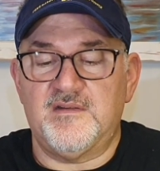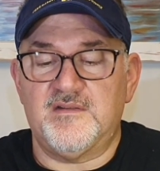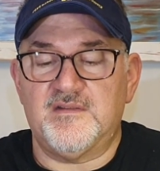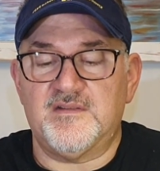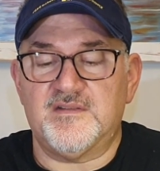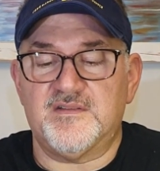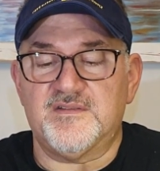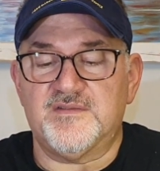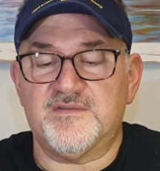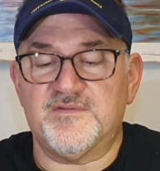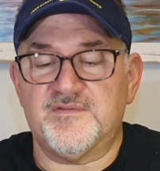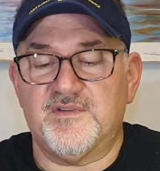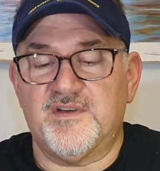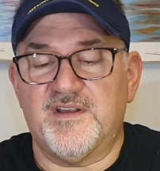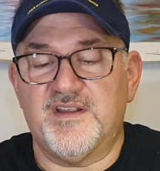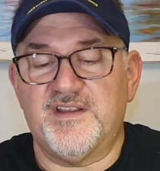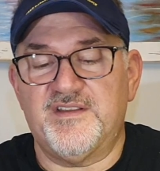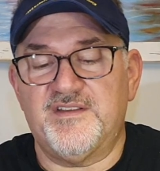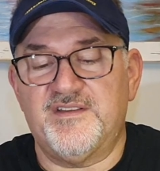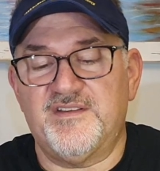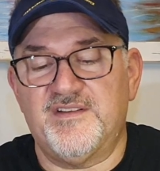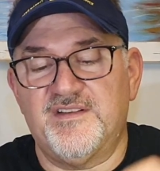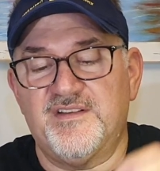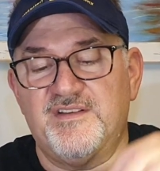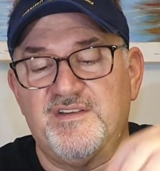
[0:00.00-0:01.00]
This is why
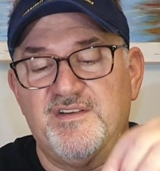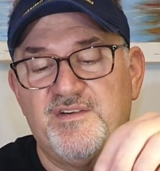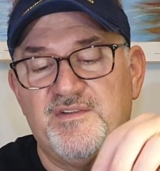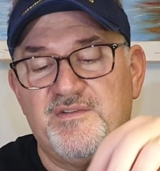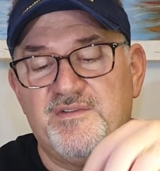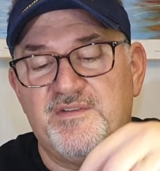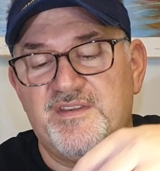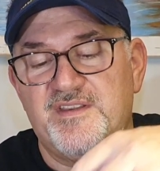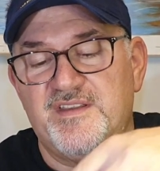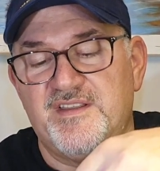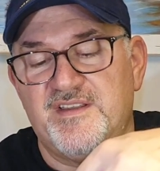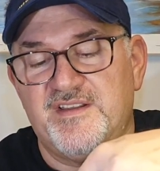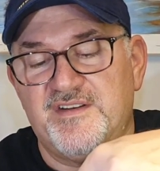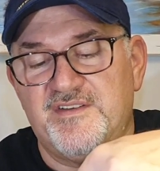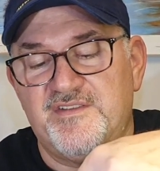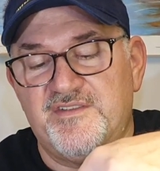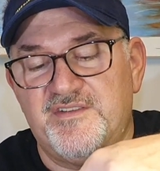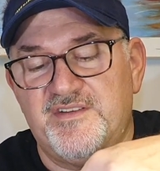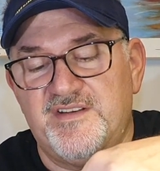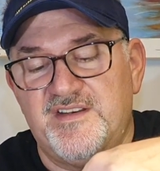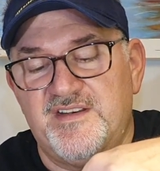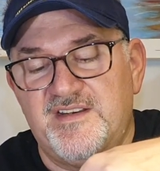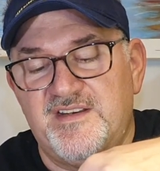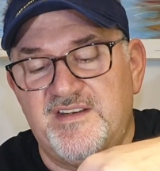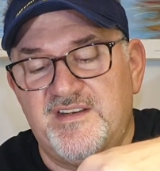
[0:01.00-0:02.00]
you go with
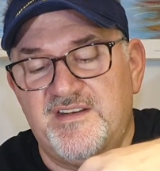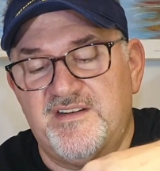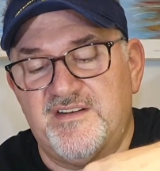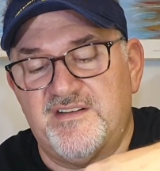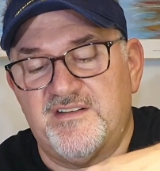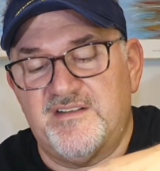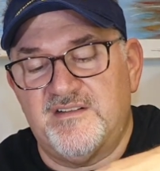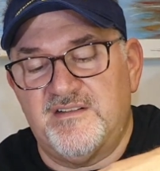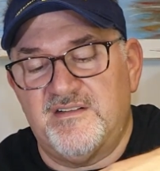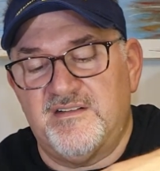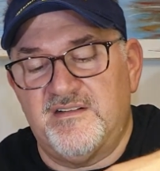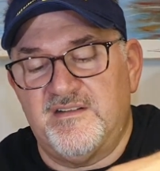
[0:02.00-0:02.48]
100 denier.